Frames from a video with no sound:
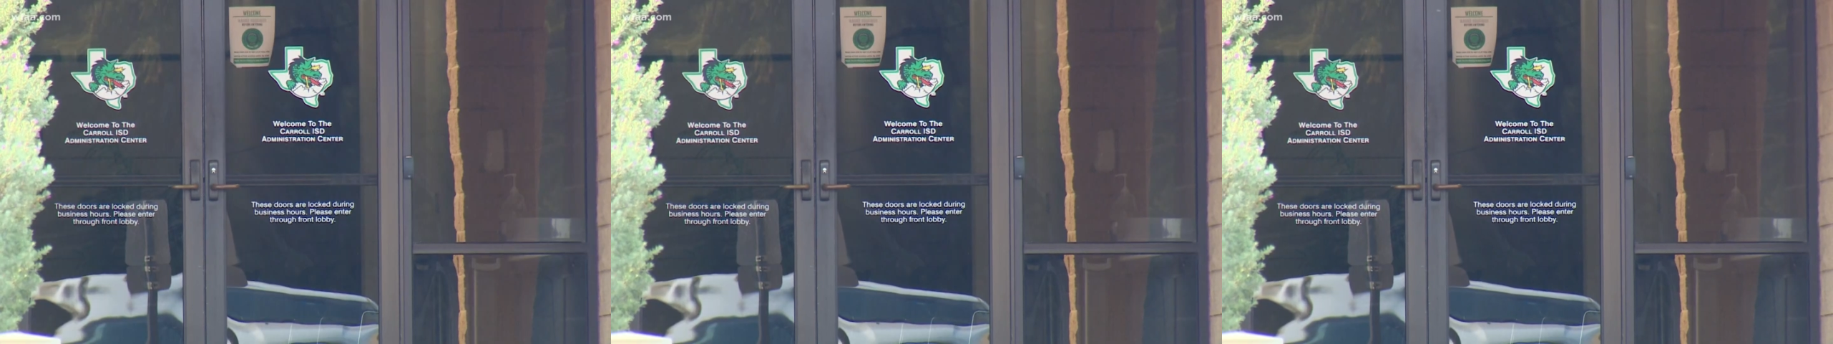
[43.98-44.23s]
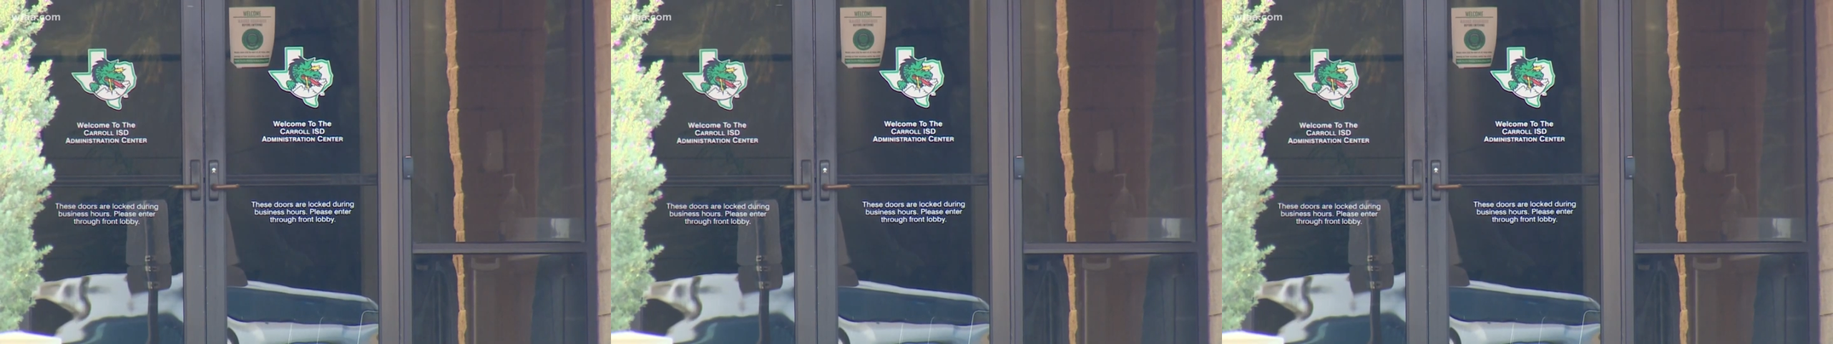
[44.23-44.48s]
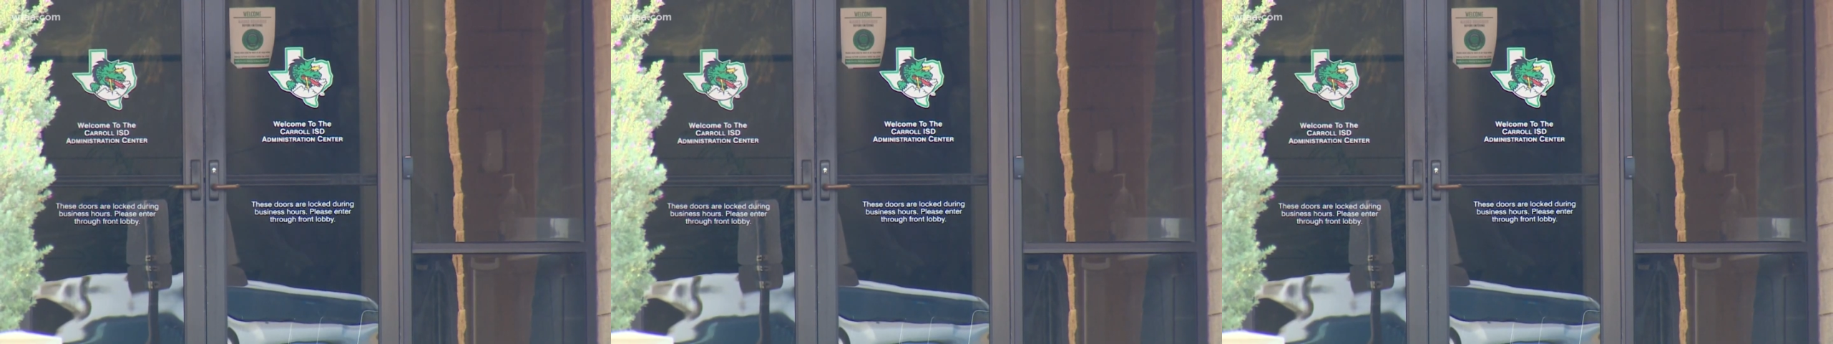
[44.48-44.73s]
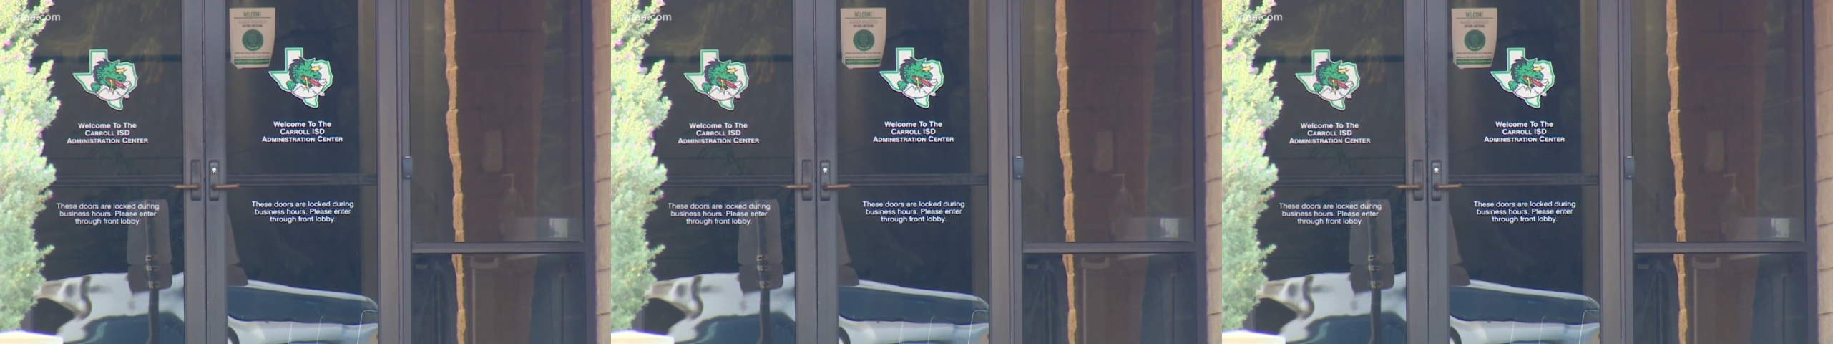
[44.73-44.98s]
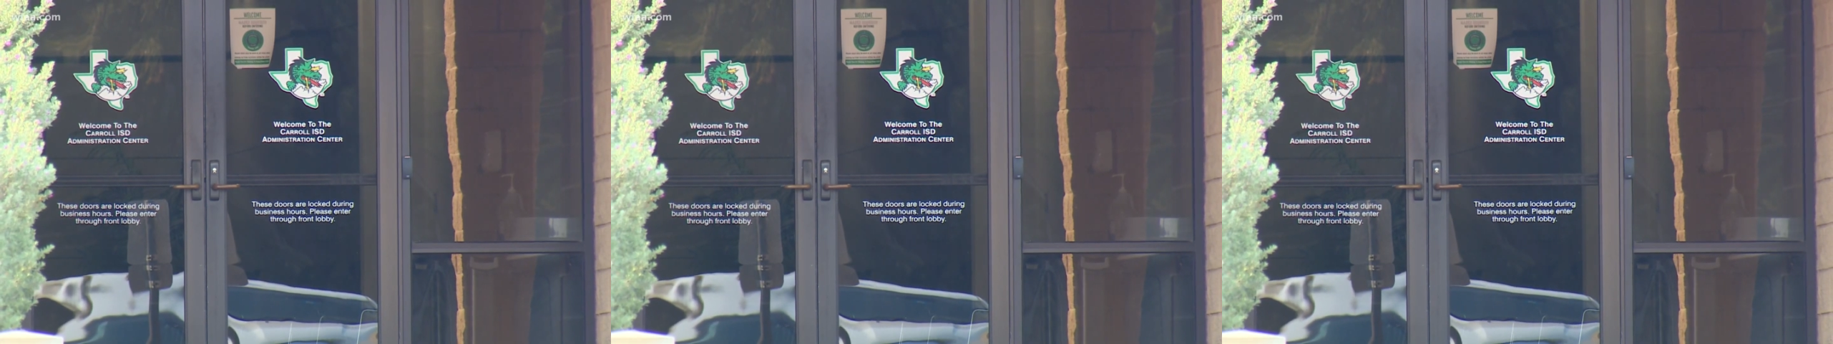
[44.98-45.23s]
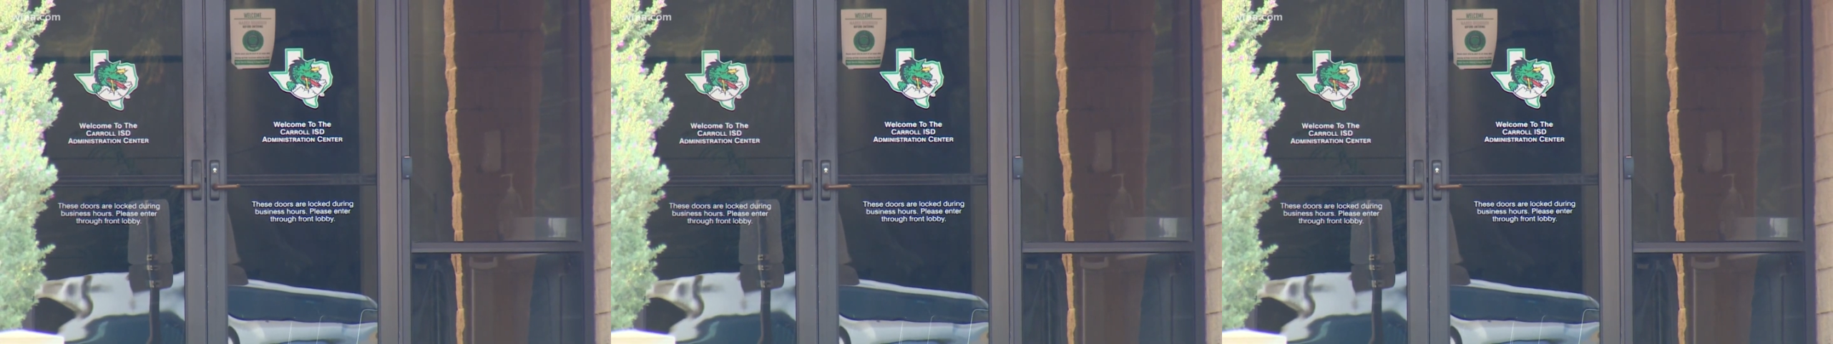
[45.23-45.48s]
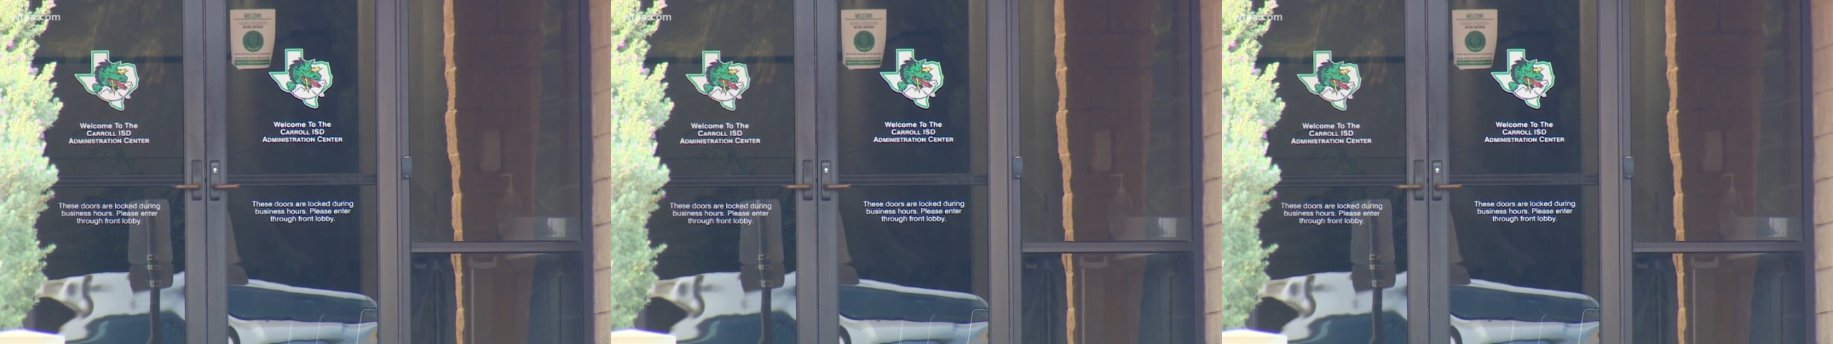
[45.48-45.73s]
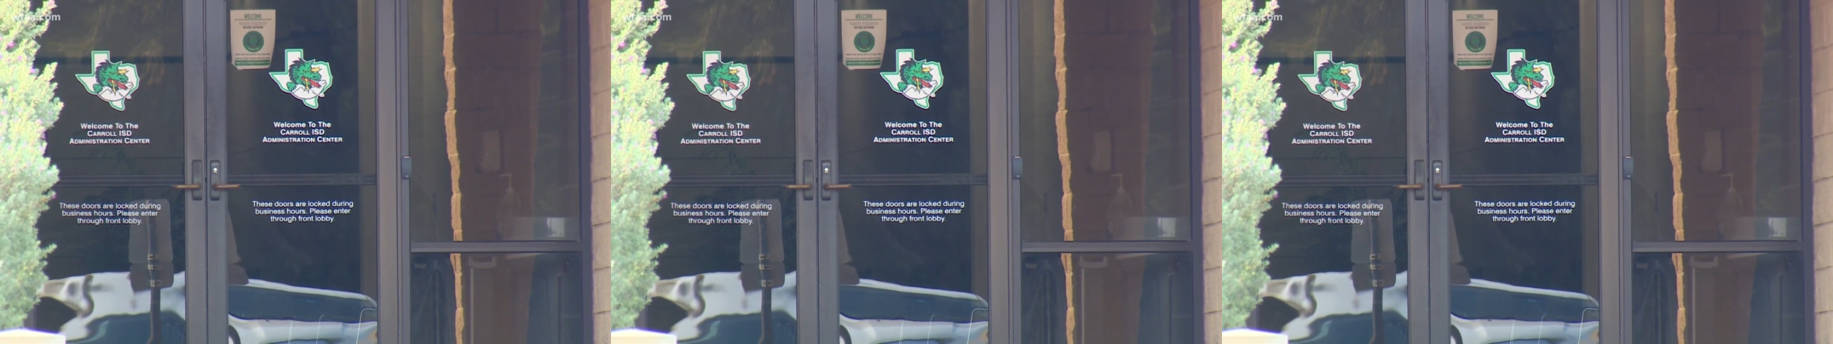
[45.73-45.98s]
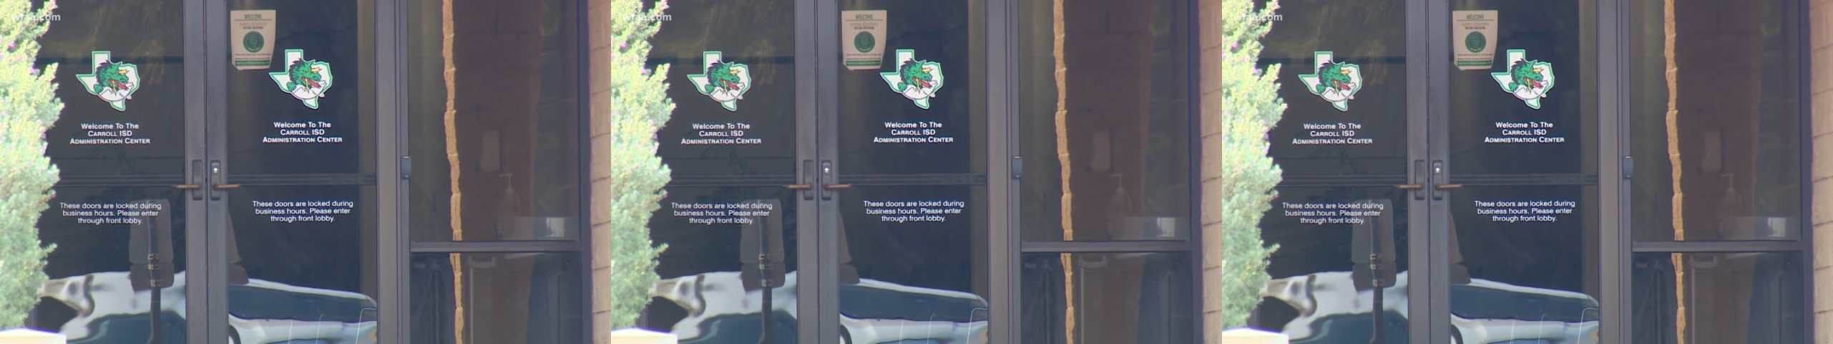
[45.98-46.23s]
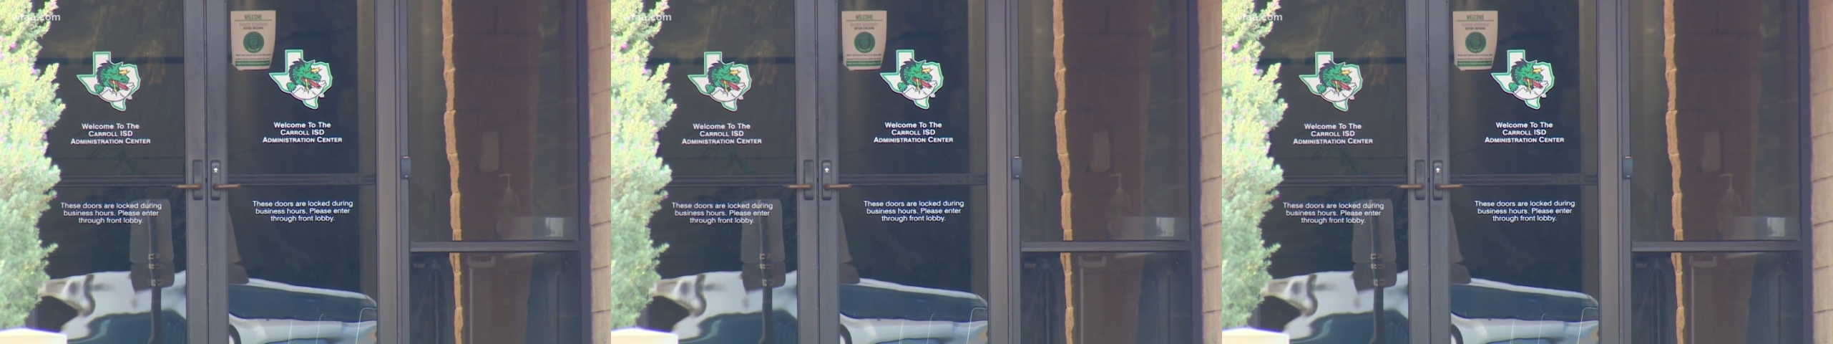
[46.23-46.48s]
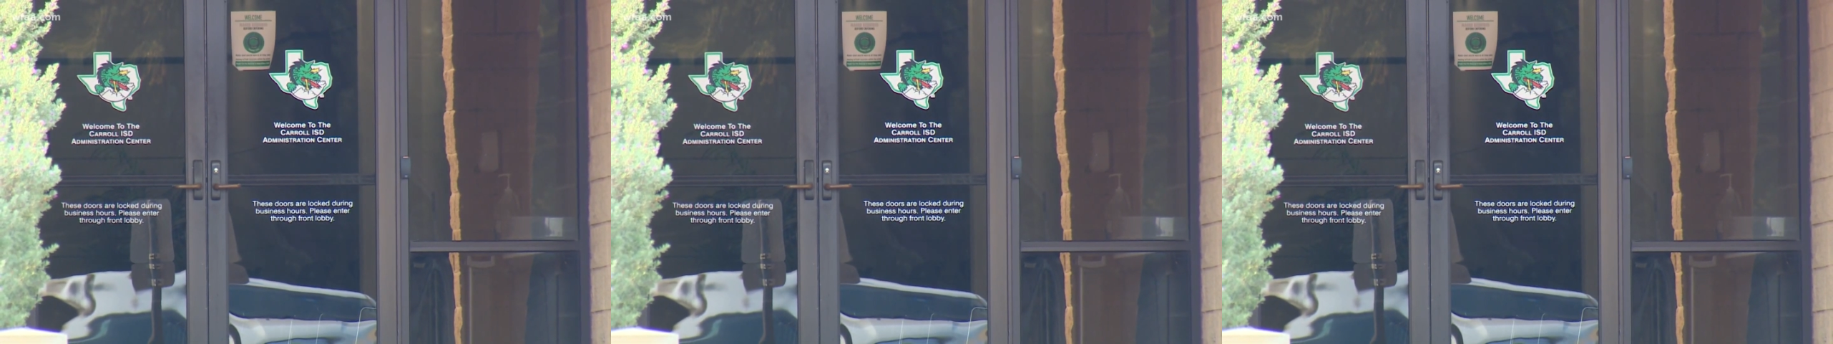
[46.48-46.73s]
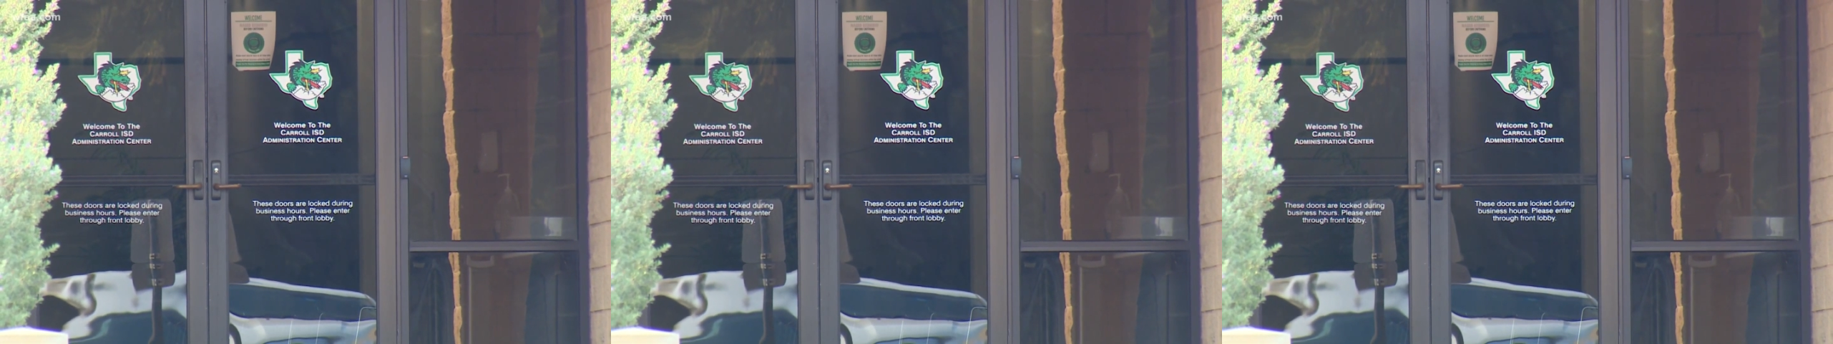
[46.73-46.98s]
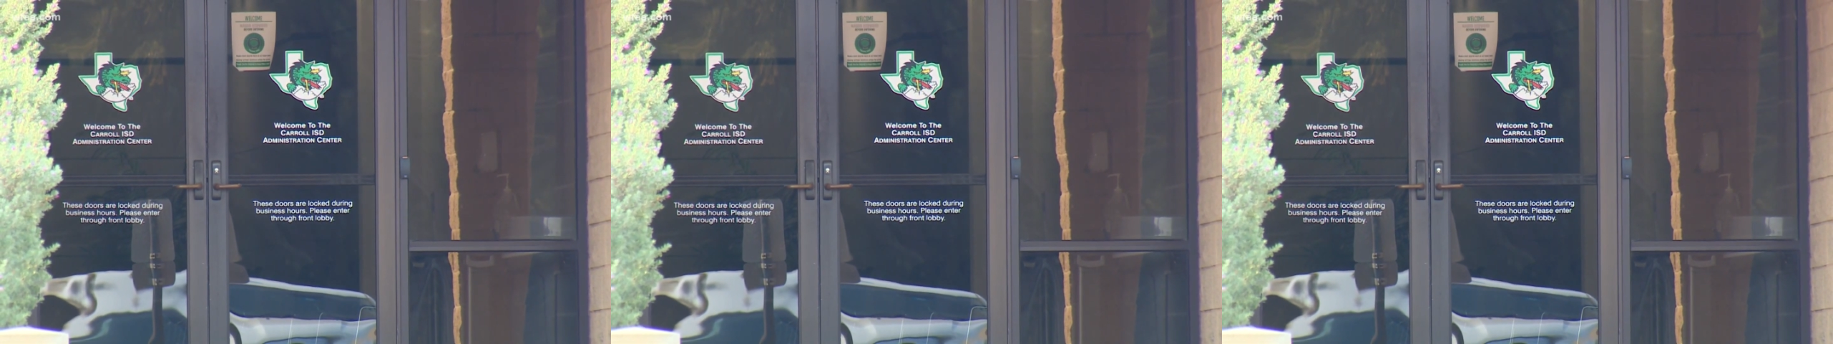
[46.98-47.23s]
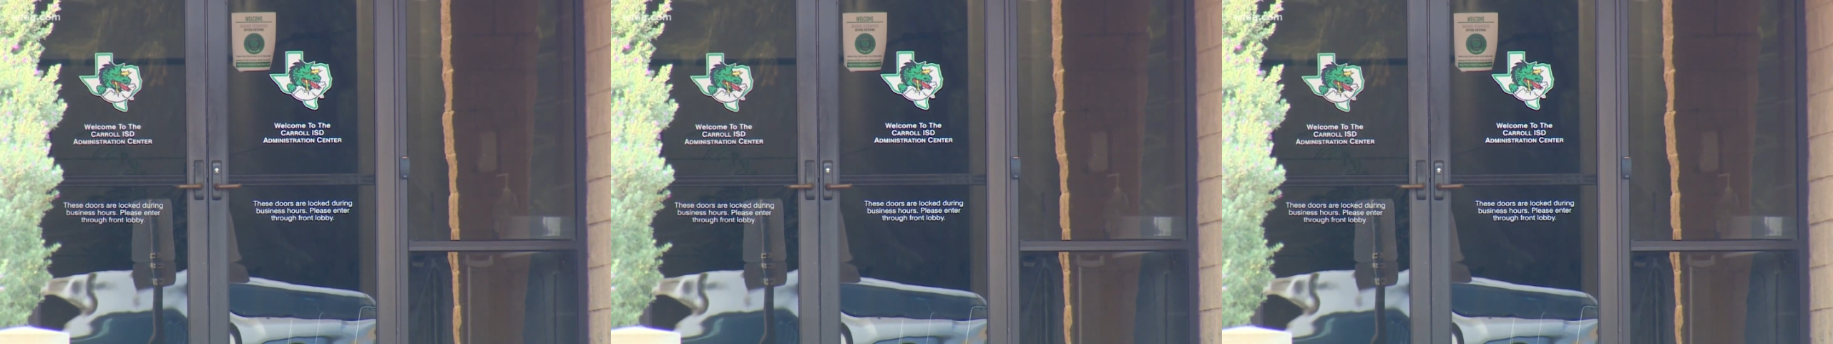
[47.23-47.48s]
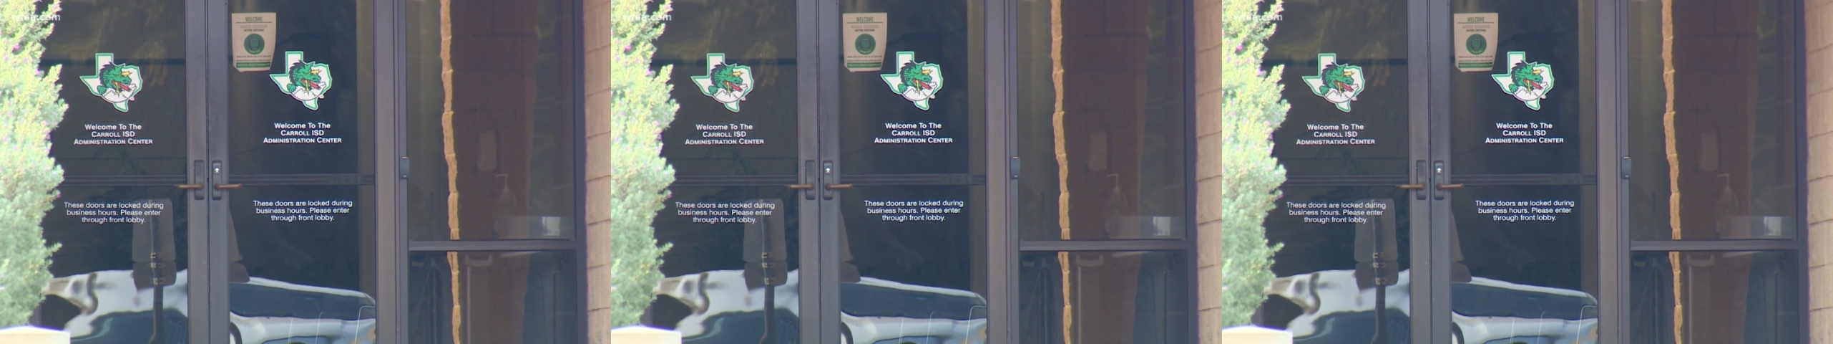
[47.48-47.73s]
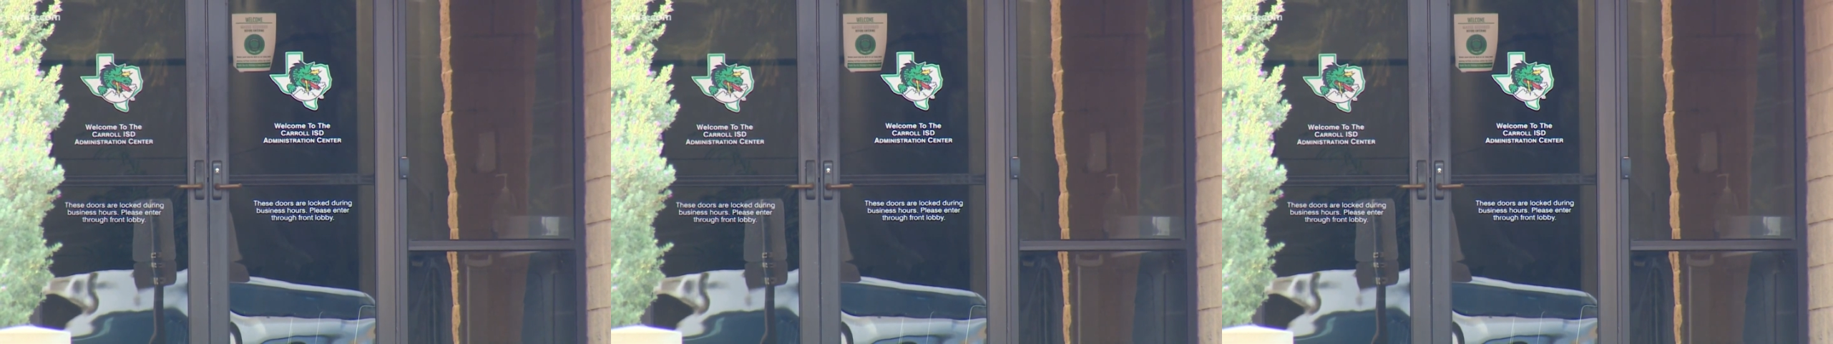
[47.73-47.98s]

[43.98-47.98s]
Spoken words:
[unreadable: no face in view]